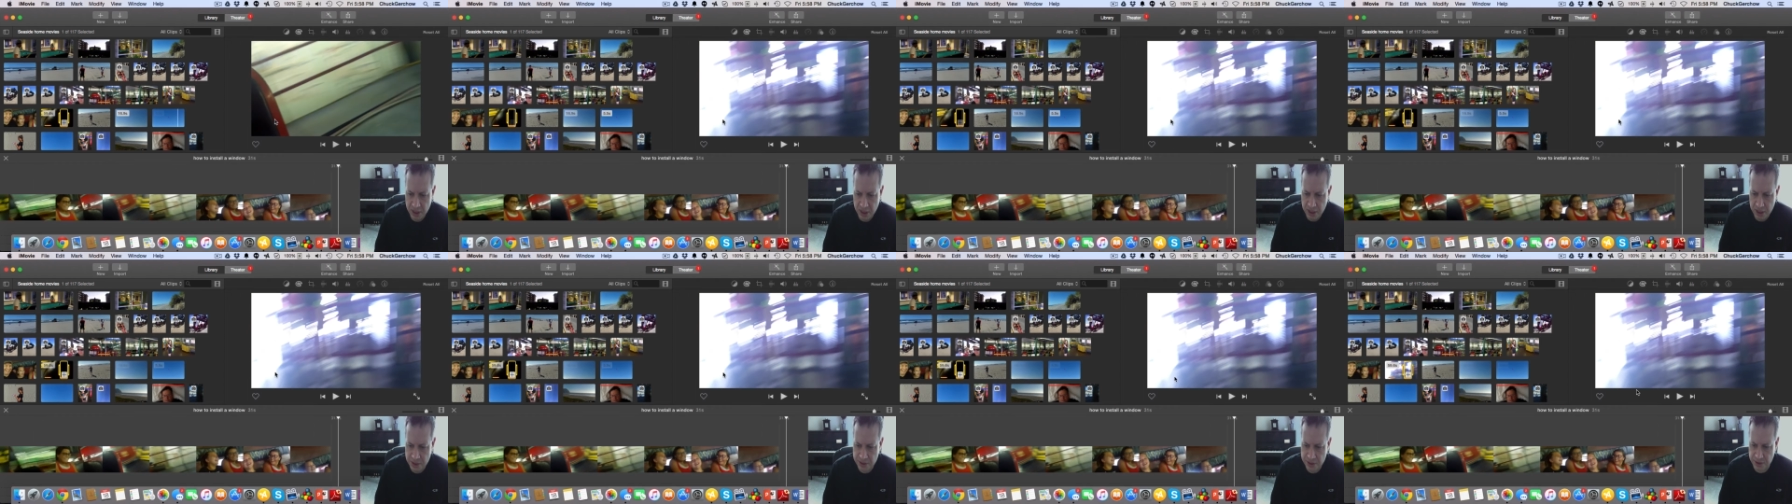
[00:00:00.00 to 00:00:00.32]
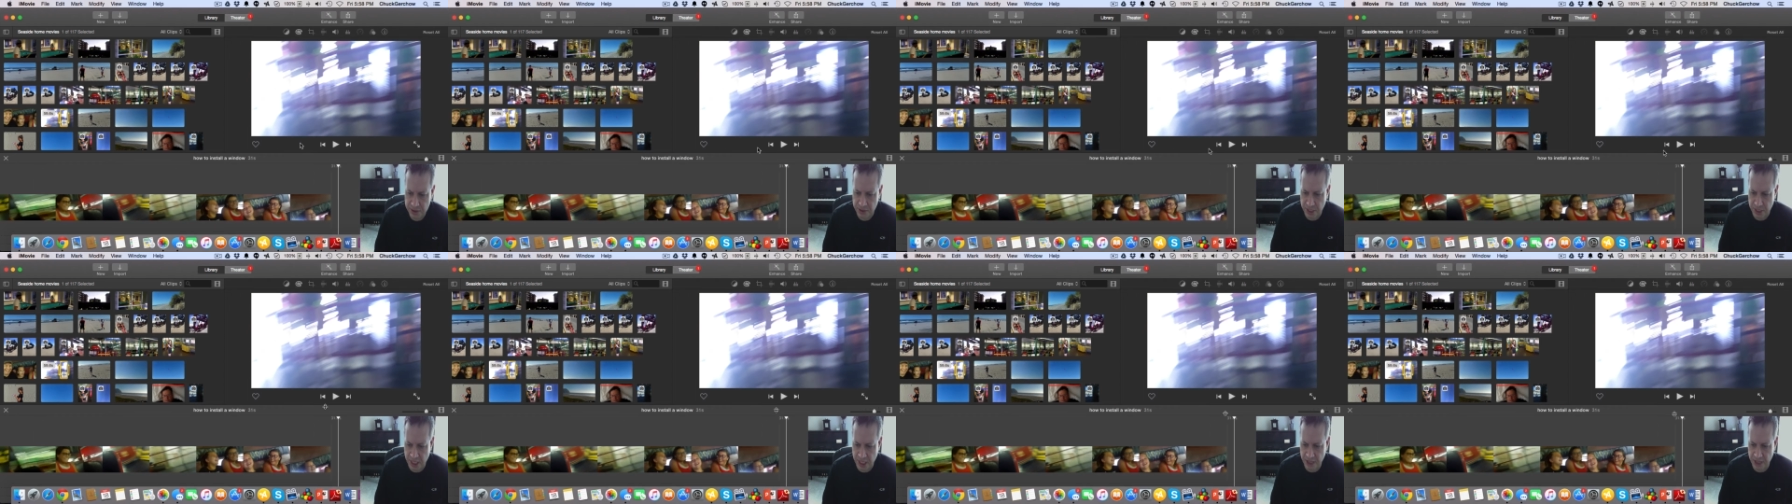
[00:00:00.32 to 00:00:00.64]
So
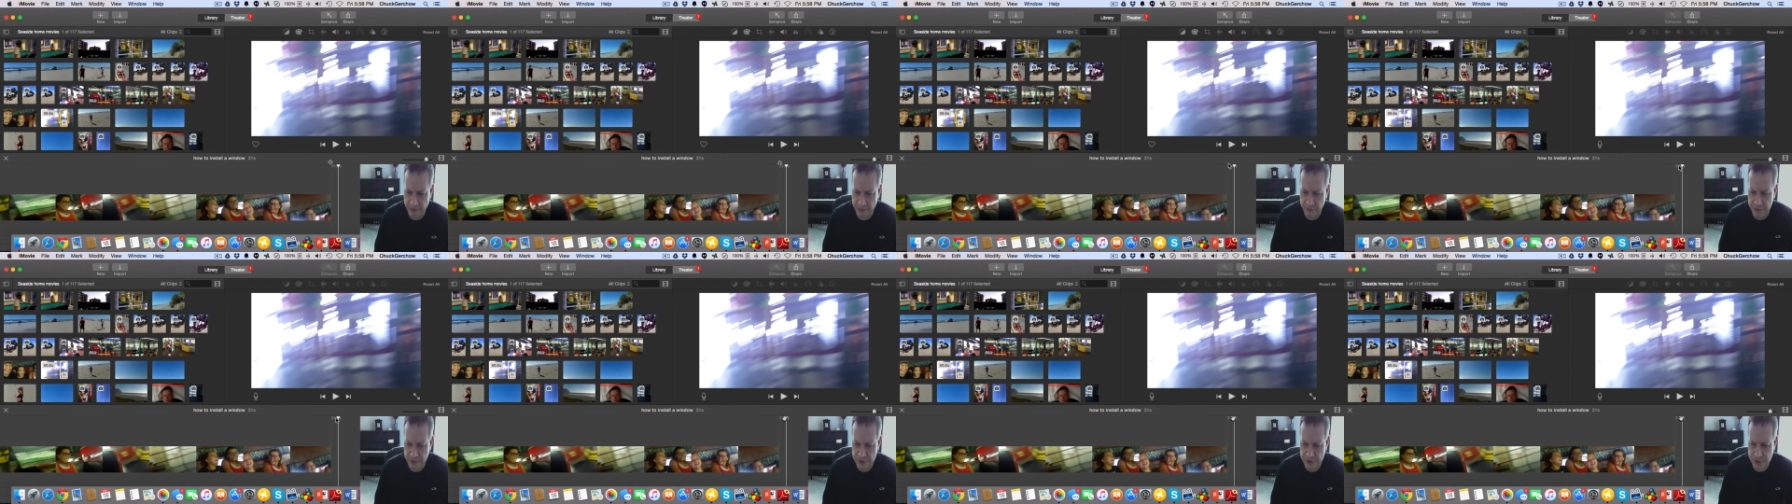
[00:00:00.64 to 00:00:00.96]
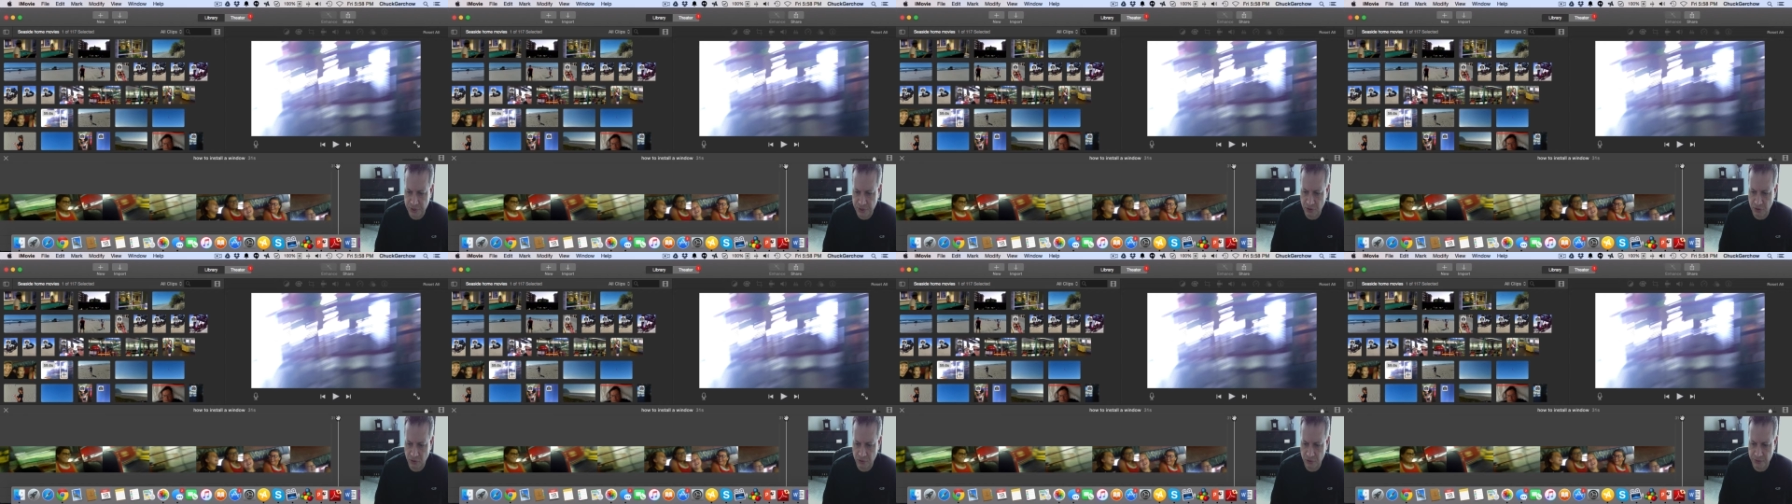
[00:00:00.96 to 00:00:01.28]
now if we
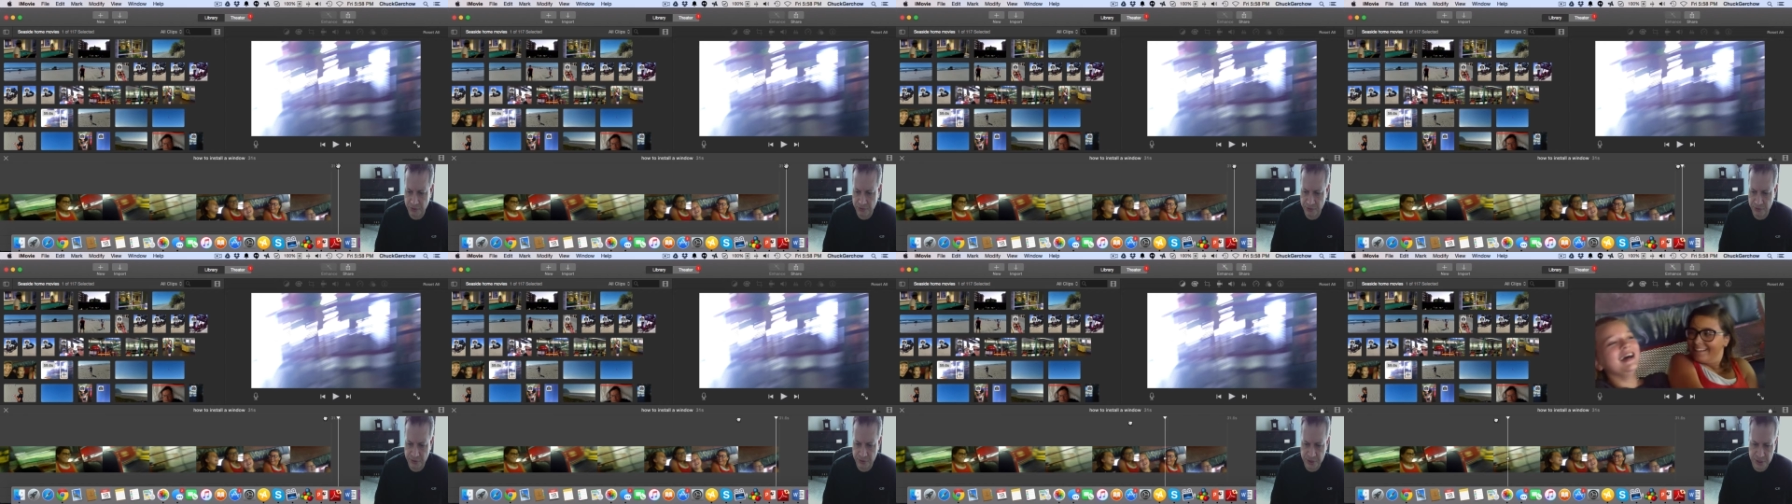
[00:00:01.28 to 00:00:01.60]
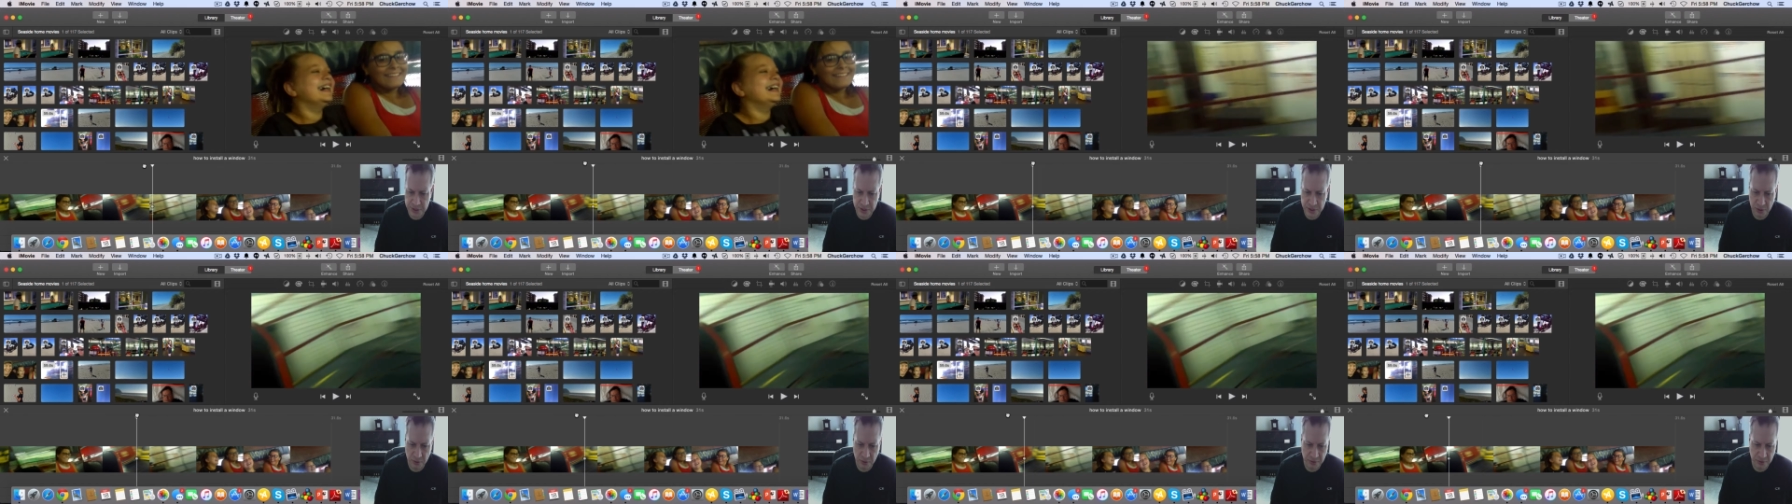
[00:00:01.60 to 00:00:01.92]
scroll through this
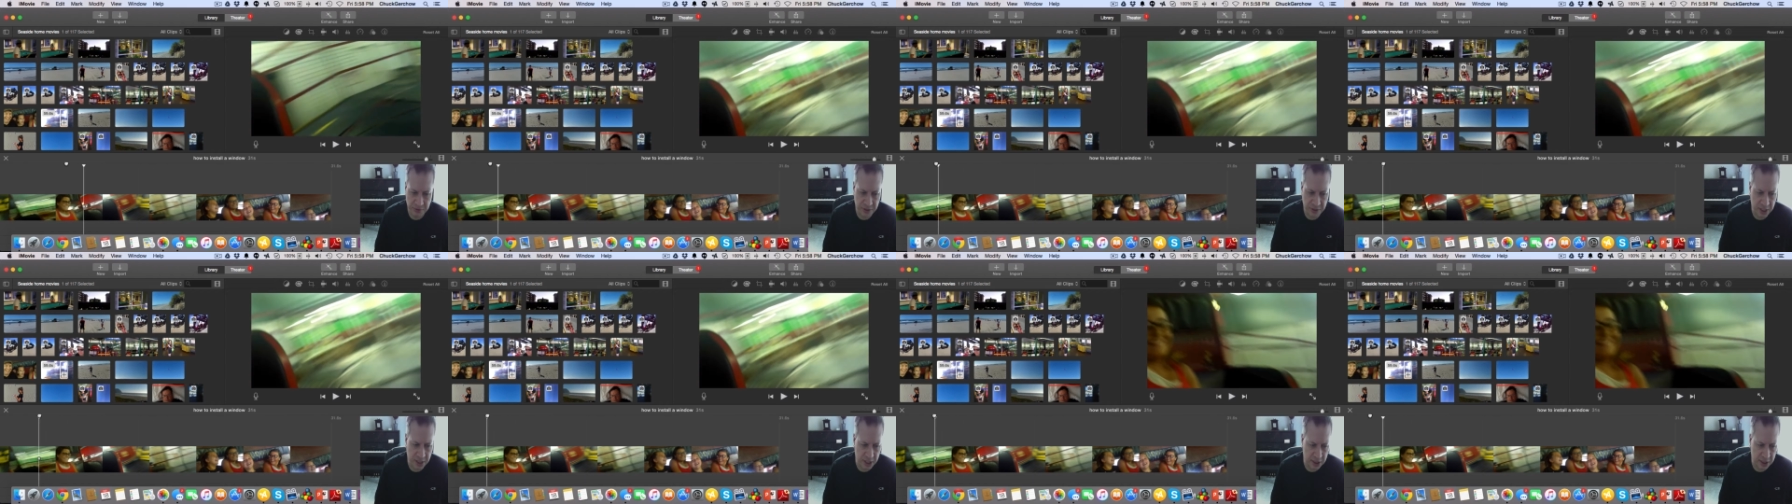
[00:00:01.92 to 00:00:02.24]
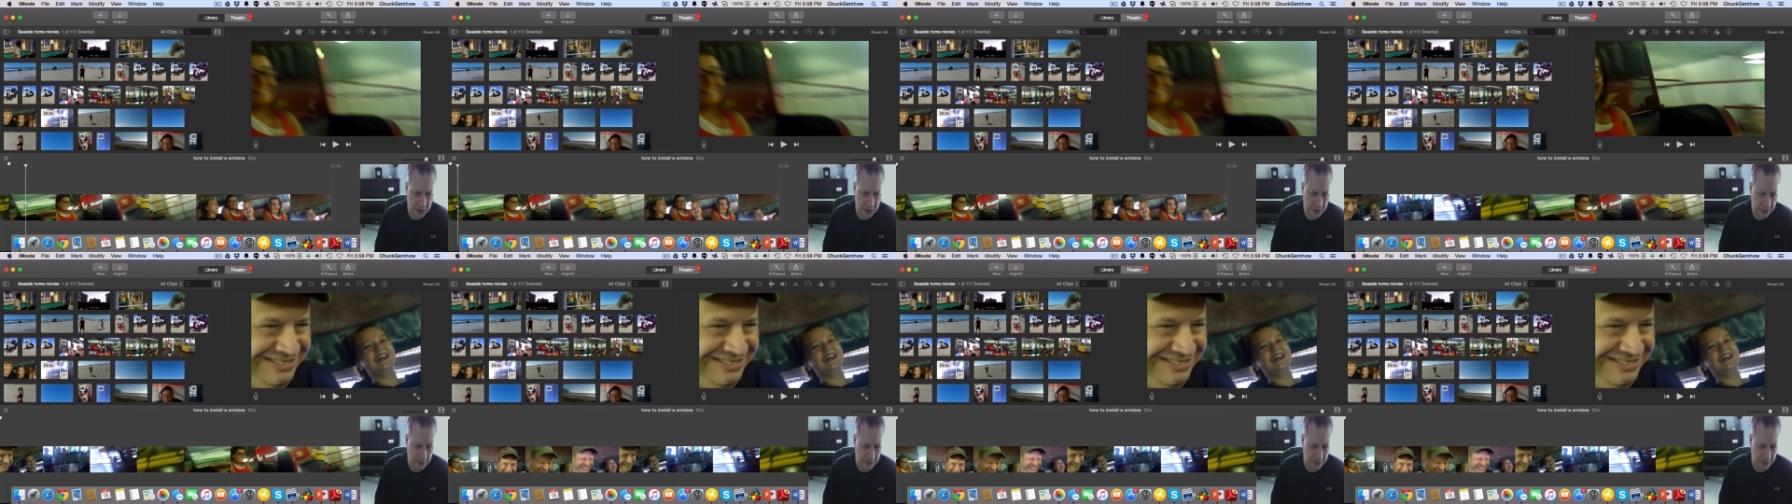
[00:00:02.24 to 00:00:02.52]
whole thing,